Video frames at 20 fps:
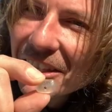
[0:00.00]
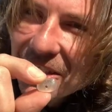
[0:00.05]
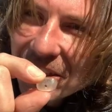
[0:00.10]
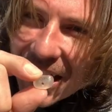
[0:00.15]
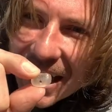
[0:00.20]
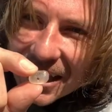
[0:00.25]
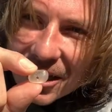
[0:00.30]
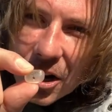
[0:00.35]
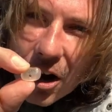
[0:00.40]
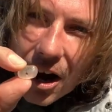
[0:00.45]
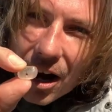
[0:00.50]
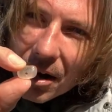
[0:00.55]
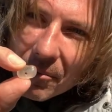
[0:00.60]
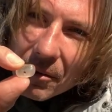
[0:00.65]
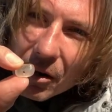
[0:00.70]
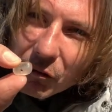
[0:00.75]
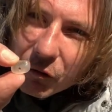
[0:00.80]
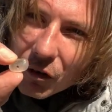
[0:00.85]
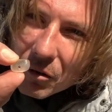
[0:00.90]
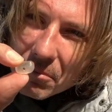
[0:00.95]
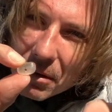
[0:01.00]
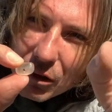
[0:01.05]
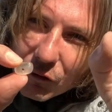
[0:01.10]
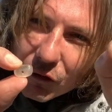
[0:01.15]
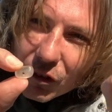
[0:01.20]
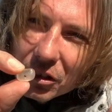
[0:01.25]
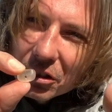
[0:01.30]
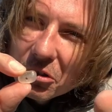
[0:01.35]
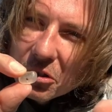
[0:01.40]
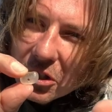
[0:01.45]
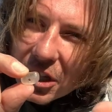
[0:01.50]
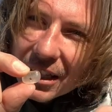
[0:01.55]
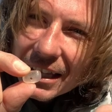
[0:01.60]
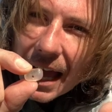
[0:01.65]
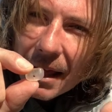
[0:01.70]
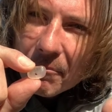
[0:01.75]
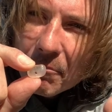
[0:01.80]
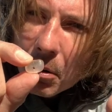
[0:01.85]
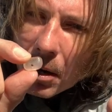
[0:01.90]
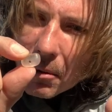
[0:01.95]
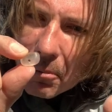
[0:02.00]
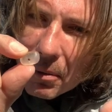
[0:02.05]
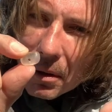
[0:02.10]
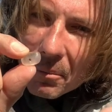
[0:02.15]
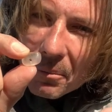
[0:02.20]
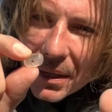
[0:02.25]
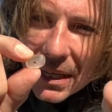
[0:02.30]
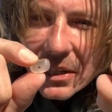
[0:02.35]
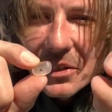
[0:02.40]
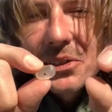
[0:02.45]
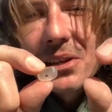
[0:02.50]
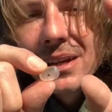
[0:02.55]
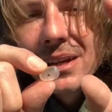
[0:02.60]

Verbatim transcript: is like karma for me for losing that purple piece.